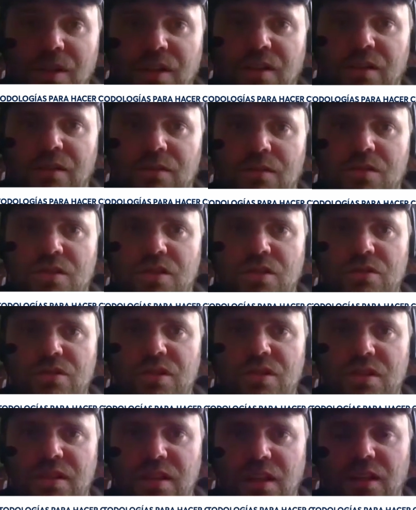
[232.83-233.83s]
going to choose
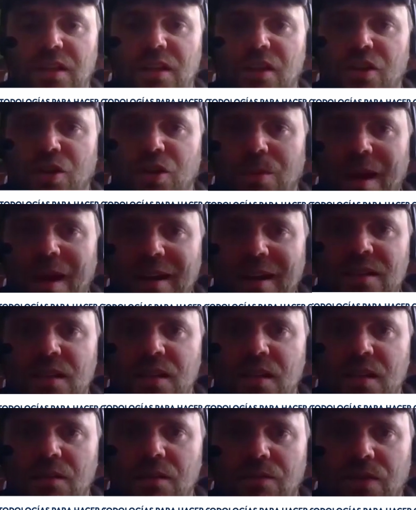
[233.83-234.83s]
you to tell you to correct
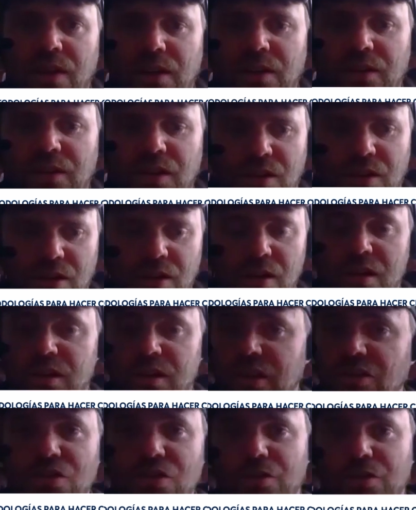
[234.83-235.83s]
failure.
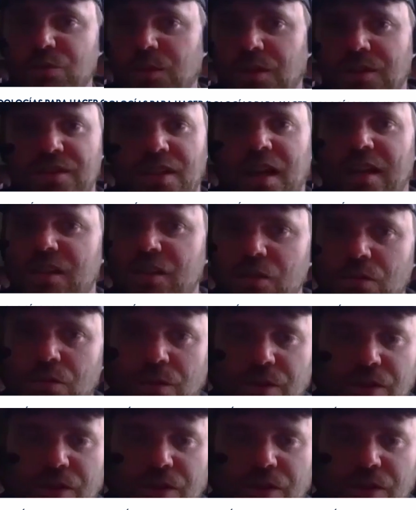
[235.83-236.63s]
You know as well as I do